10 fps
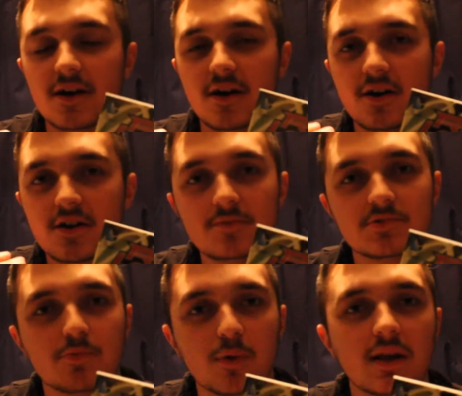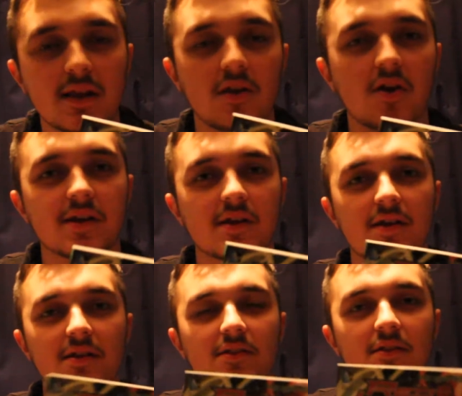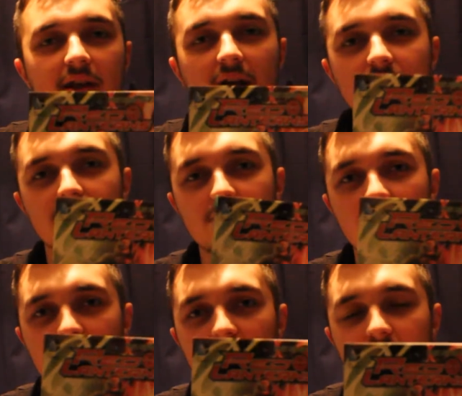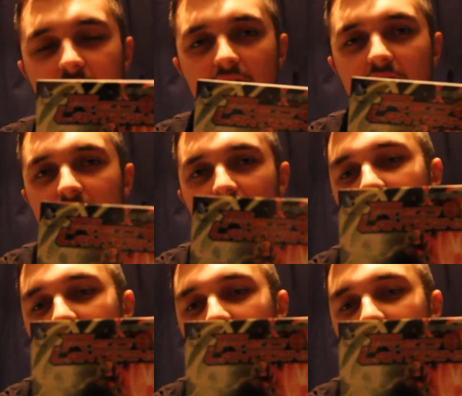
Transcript: come to really like the character of Guy Gardner.